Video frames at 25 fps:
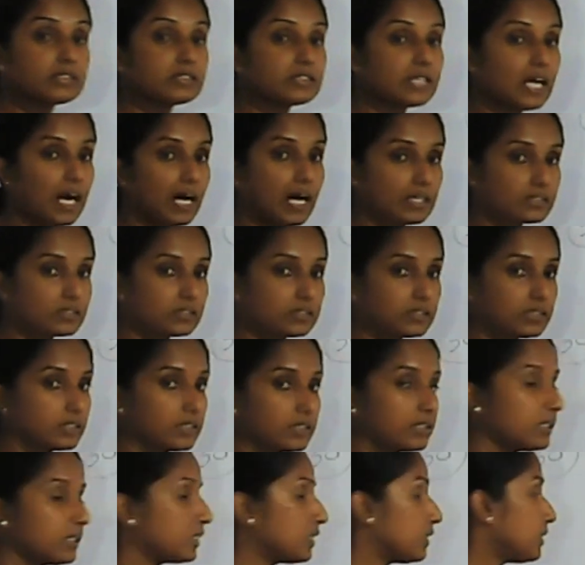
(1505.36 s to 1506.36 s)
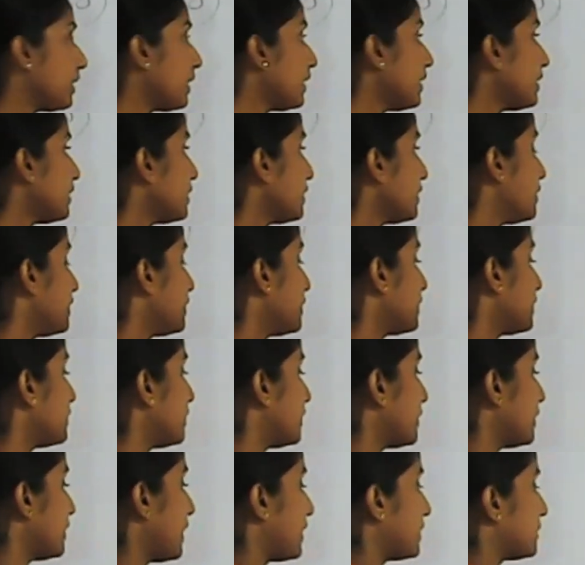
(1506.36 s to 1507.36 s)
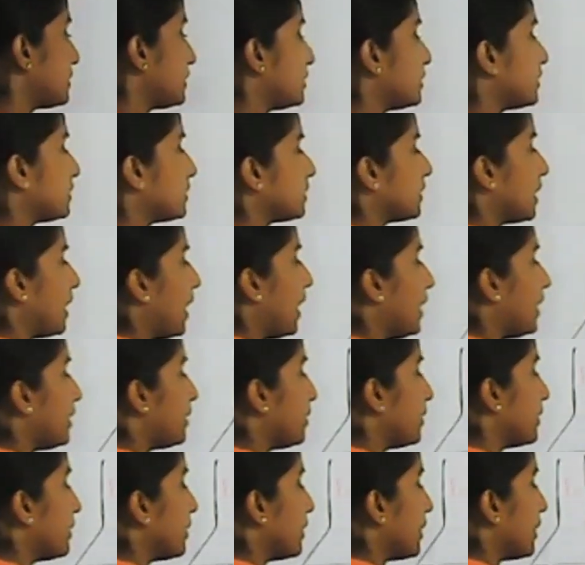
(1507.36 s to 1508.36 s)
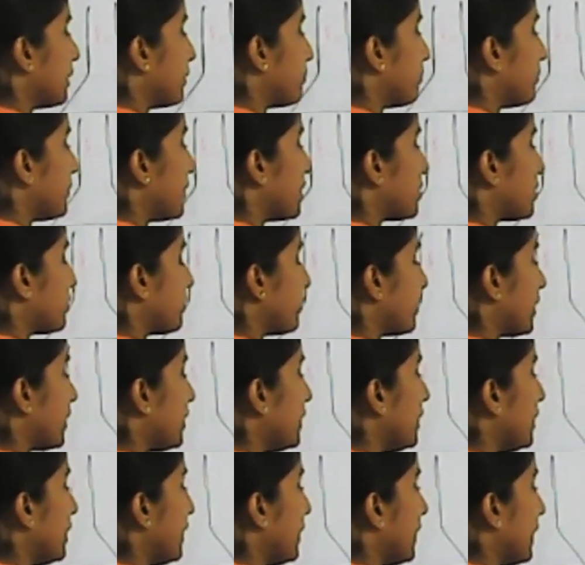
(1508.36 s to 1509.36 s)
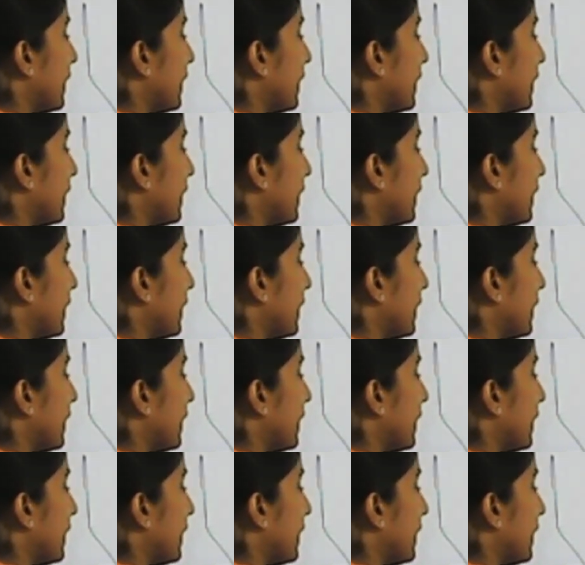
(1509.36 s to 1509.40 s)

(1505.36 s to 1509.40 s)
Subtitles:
starts, right? The reaction start between